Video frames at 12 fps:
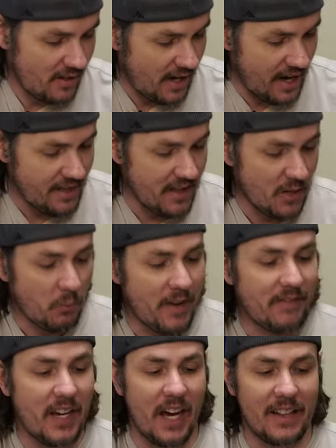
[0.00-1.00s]
And then
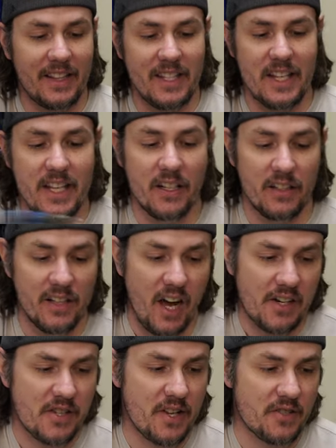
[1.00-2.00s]
we've got the
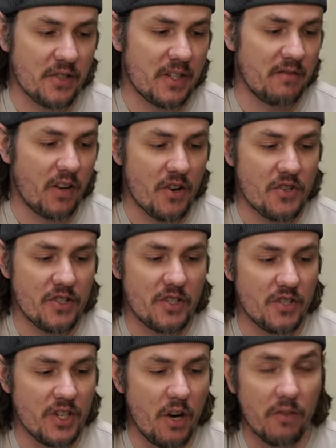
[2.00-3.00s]
knock sensor conversion
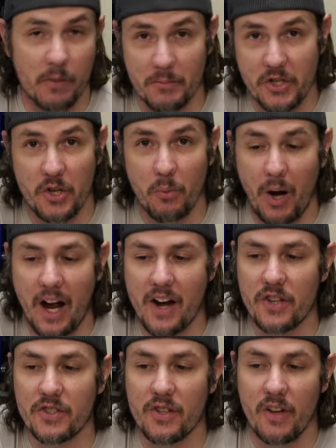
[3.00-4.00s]
to go from two
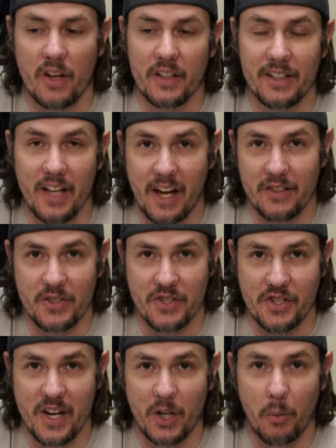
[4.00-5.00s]
wires down to
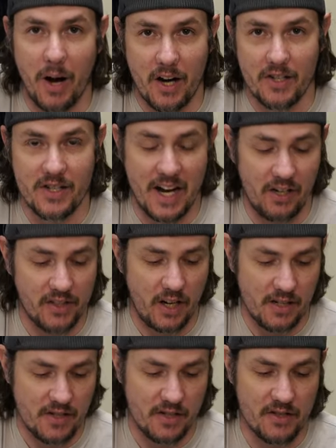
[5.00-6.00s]
single wire style
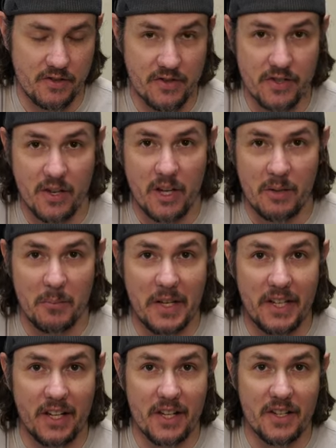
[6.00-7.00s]
knock sensors
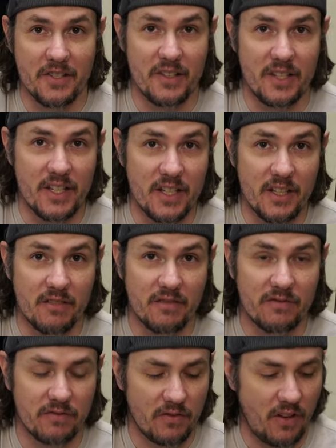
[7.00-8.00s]
because the
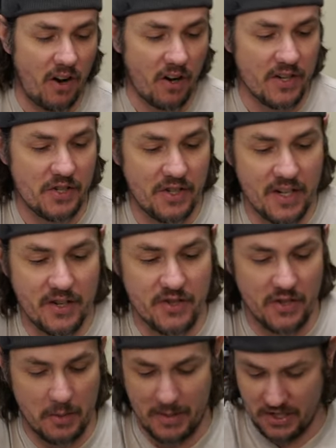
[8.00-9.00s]
harness in here is
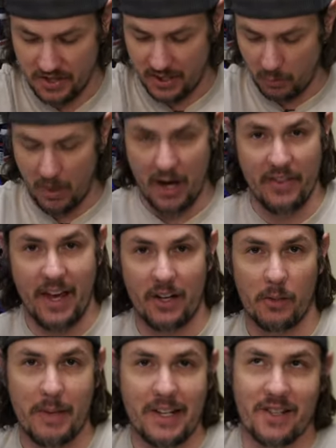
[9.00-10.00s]
gonna be a single wire. That
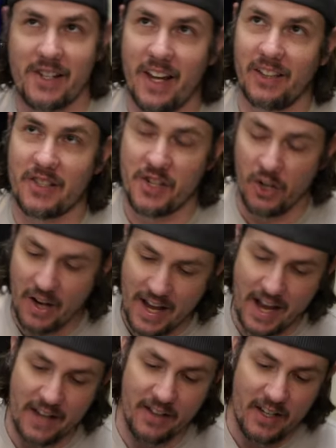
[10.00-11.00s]
all being said, let's go
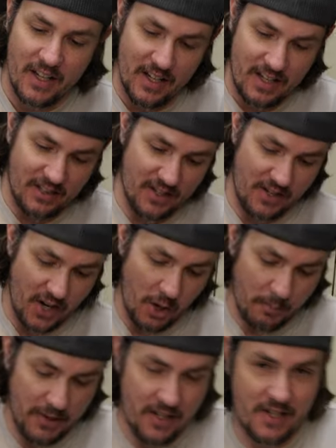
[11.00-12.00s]
ahead, let's
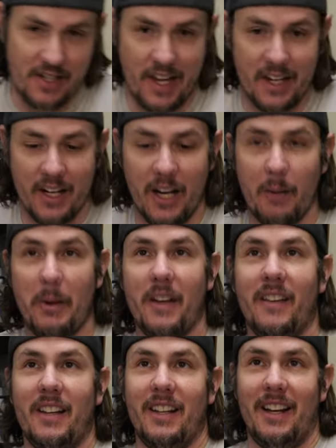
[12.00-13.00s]
open this thing up
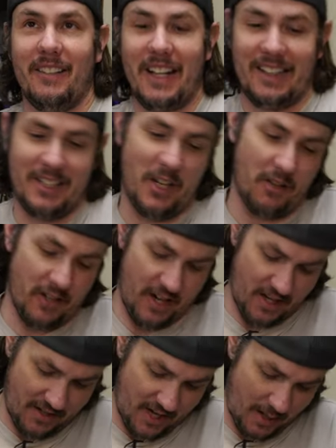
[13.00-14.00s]
I've got the
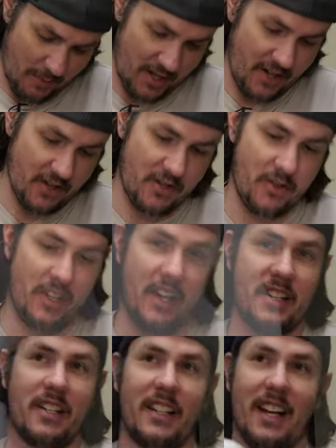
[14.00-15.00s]
overhead camera here so you
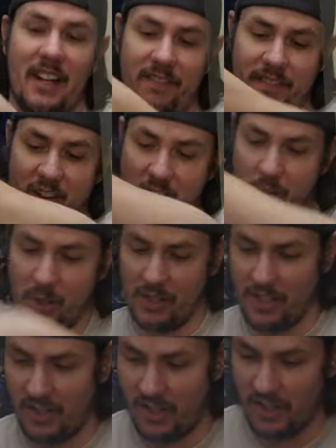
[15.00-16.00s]
guys can kind of follow
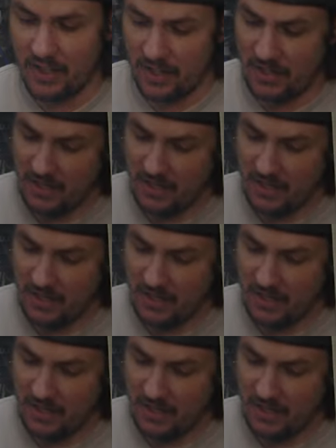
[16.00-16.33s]
along.